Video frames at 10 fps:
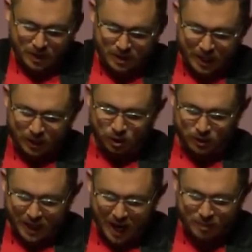And that can
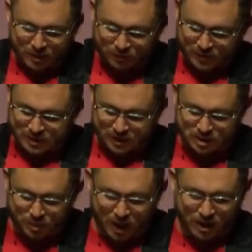only happen if it's
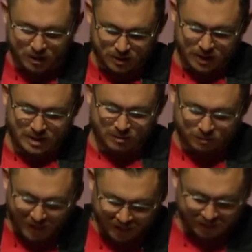a
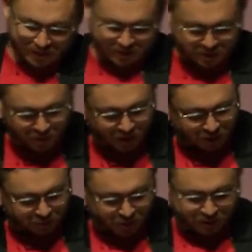divinely
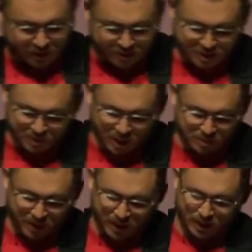inspired book that's
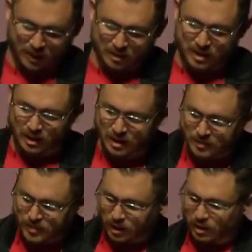inspired by God. And I think,
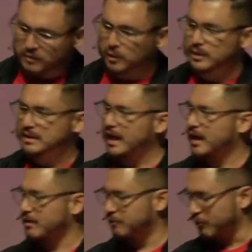you know, if it was
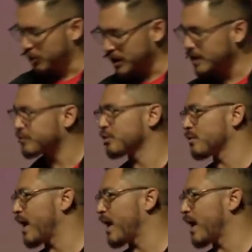like 40 different